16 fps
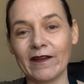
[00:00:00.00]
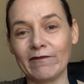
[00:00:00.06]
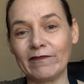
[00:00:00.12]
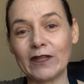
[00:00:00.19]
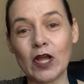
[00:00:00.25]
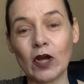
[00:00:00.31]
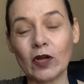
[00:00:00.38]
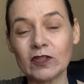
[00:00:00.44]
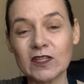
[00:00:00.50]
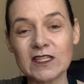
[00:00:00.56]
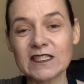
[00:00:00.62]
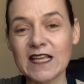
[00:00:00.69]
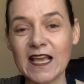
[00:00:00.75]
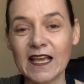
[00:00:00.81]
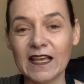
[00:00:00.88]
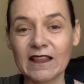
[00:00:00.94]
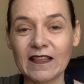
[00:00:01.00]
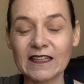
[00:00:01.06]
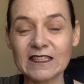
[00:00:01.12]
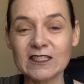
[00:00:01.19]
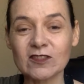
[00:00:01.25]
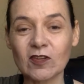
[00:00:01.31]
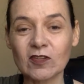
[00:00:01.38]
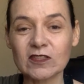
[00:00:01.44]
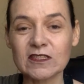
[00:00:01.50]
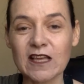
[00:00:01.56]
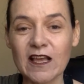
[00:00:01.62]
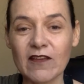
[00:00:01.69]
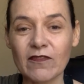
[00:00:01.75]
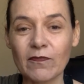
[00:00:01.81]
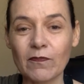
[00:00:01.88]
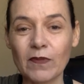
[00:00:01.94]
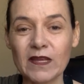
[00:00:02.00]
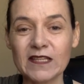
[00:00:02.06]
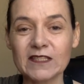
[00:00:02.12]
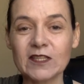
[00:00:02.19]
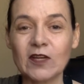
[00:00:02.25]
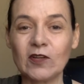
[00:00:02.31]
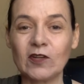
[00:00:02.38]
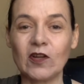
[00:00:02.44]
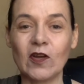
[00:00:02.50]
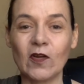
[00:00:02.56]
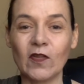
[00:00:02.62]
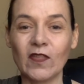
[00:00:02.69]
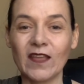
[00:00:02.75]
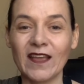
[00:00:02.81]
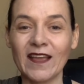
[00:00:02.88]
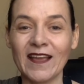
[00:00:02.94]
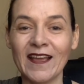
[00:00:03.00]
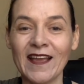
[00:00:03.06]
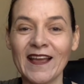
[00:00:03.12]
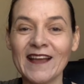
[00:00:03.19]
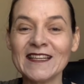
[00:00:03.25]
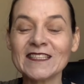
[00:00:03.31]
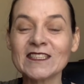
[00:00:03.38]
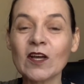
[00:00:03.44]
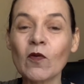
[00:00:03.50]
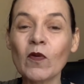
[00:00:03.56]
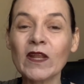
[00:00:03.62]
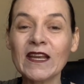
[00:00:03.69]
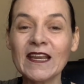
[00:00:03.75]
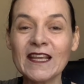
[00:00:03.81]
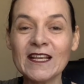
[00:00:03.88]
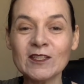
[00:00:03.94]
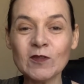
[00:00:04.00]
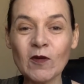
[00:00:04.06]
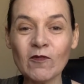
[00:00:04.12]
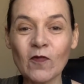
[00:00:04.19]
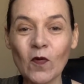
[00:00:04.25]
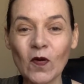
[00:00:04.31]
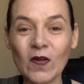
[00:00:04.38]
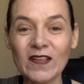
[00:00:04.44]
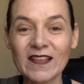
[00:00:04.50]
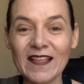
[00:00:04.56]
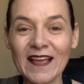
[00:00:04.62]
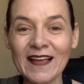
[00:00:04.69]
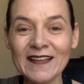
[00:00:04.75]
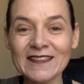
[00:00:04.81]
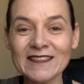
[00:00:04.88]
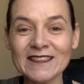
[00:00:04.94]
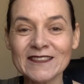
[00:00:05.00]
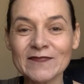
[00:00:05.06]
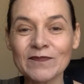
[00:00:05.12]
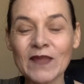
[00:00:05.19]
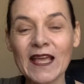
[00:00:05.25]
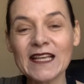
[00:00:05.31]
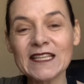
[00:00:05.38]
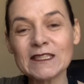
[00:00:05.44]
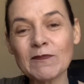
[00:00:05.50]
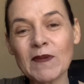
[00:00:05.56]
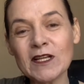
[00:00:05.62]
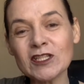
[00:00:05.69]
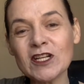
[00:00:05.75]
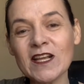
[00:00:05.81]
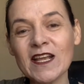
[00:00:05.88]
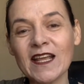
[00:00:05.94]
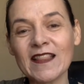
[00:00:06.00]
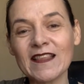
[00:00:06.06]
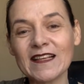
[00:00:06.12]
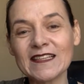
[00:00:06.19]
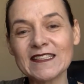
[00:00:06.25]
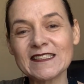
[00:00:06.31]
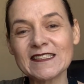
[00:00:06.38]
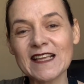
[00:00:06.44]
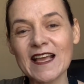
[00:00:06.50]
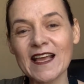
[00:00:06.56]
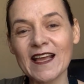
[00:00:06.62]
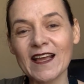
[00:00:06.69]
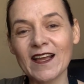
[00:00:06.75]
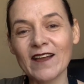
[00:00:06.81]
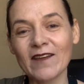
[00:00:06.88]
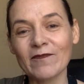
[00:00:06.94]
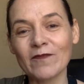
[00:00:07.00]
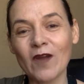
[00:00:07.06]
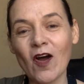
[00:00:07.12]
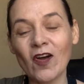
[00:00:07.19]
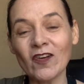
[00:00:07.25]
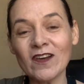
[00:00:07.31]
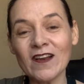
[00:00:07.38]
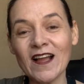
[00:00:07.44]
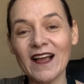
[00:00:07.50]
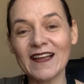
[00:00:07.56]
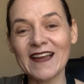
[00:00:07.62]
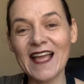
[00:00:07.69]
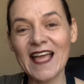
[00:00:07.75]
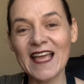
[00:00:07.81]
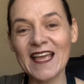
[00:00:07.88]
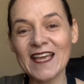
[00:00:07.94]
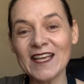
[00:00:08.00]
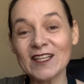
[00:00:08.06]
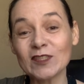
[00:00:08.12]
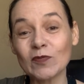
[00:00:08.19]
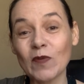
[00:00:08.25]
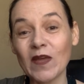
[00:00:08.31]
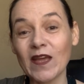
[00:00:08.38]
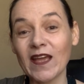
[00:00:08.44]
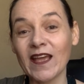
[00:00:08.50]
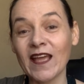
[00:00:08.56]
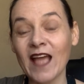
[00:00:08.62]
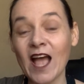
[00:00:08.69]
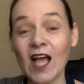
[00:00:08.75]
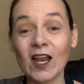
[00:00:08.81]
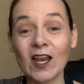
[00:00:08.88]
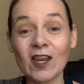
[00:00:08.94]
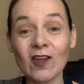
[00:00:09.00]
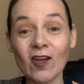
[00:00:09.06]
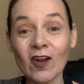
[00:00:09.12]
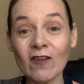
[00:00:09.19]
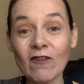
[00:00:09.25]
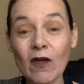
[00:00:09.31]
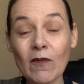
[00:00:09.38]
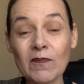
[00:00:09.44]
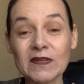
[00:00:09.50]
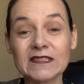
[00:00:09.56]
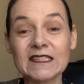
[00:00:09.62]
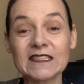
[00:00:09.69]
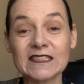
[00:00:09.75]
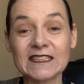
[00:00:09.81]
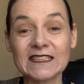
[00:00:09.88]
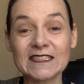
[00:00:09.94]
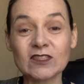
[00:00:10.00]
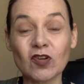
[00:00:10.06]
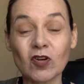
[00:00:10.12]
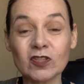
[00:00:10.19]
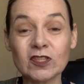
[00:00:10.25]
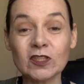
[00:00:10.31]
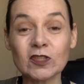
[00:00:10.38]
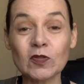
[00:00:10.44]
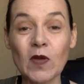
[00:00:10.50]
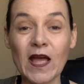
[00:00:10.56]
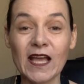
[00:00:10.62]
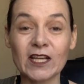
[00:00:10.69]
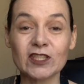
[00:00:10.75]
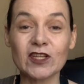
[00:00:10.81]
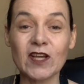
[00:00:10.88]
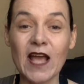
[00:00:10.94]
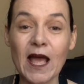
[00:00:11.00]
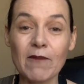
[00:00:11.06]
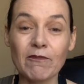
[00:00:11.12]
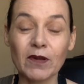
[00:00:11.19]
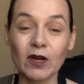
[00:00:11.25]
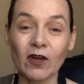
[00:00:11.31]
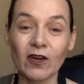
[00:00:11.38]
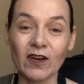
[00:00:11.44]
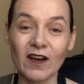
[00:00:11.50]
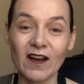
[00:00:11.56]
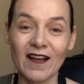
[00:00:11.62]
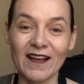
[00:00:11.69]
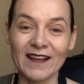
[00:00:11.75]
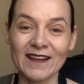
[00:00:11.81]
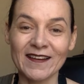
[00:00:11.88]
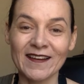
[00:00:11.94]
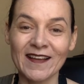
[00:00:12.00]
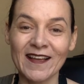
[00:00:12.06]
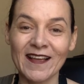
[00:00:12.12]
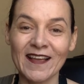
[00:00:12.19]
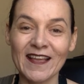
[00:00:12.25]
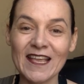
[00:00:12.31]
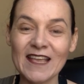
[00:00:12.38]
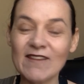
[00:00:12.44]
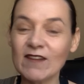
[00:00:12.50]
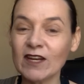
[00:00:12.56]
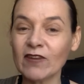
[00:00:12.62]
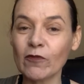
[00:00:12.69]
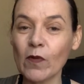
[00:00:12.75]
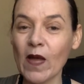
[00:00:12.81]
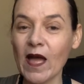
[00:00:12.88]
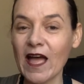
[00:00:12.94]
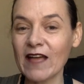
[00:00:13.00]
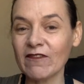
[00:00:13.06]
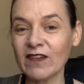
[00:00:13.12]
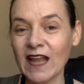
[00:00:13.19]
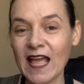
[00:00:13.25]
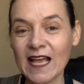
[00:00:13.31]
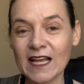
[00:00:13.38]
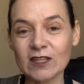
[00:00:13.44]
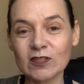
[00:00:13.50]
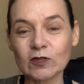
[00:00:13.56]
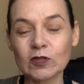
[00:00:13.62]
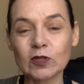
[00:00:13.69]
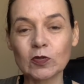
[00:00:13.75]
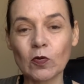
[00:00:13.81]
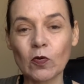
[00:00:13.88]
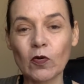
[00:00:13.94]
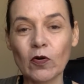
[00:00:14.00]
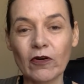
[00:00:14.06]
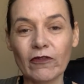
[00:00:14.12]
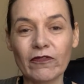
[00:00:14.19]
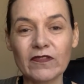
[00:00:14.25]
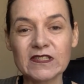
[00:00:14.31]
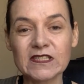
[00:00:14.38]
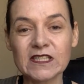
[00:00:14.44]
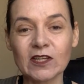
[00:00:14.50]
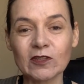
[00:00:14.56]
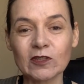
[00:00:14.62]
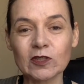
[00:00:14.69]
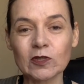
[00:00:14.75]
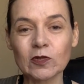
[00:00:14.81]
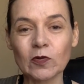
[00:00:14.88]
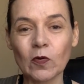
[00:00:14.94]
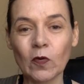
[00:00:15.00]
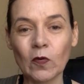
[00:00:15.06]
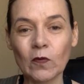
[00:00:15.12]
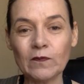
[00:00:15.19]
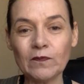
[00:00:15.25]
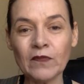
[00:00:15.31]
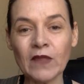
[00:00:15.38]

notice saying this is not safe, please don't go there. So we need to avoid that, especially in this online age where a lot of our business is starting to actually happen online. Even if we have an actual store or a physical store,